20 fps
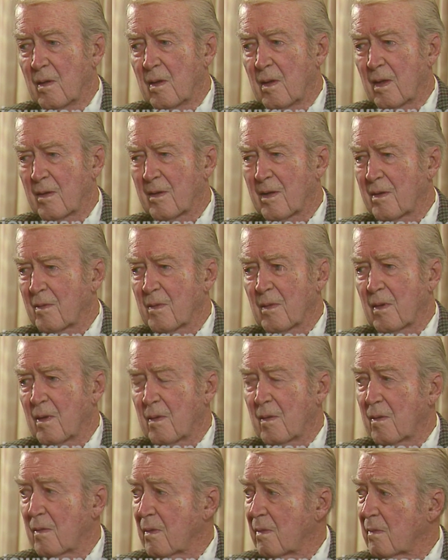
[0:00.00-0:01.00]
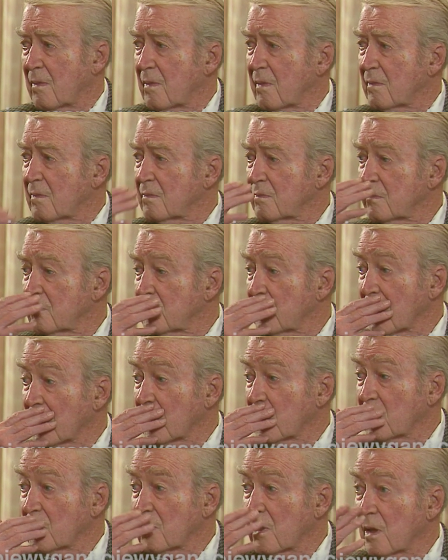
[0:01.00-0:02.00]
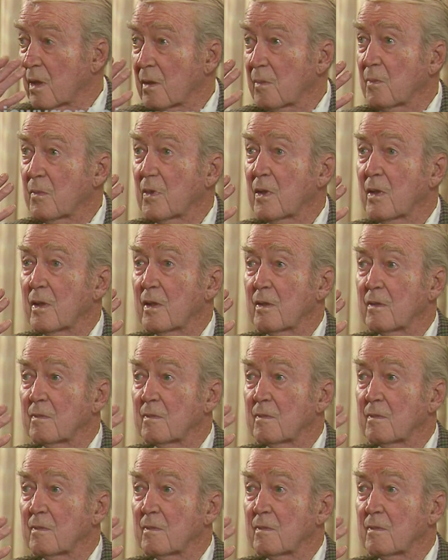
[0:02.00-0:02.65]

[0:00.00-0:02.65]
I could, uh, at least like me.